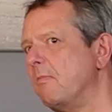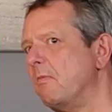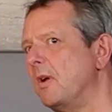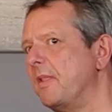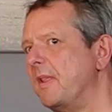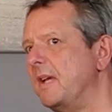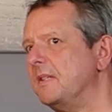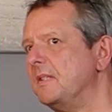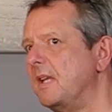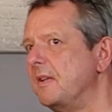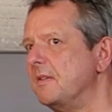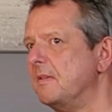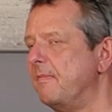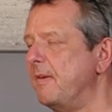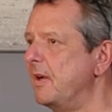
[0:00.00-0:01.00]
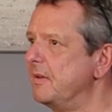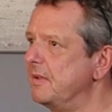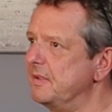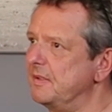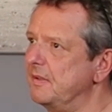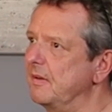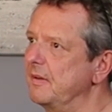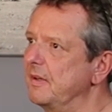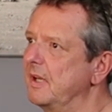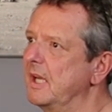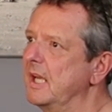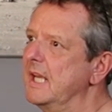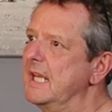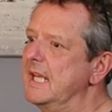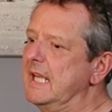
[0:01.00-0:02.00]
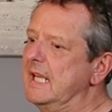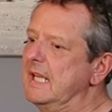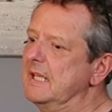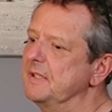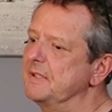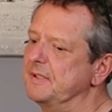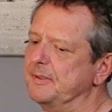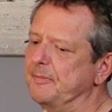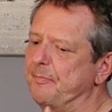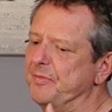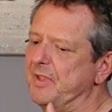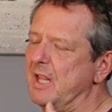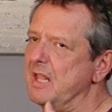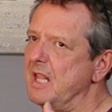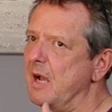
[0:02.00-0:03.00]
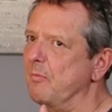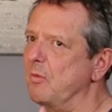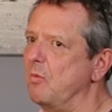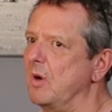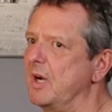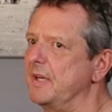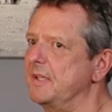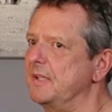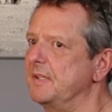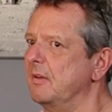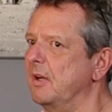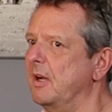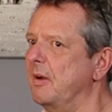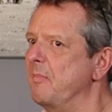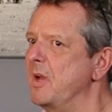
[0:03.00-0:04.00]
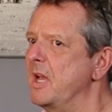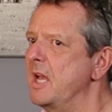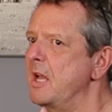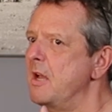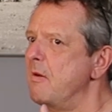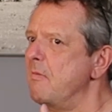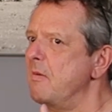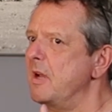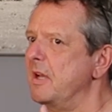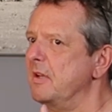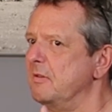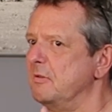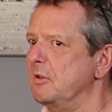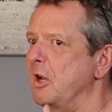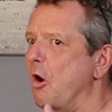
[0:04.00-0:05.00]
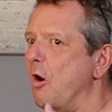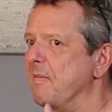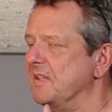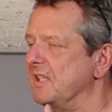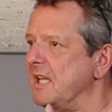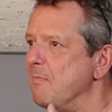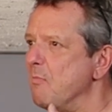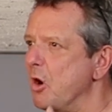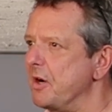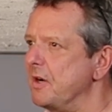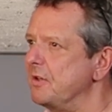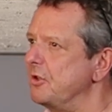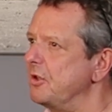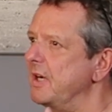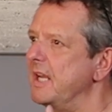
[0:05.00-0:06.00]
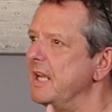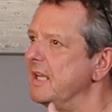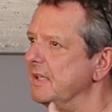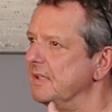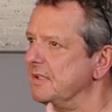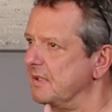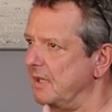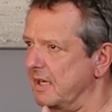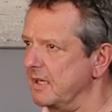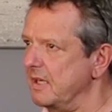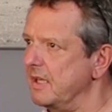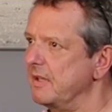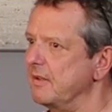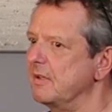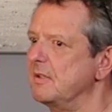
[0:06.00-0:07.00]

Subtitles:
what they tend to focus on is, number one is obviously monitoring and studying the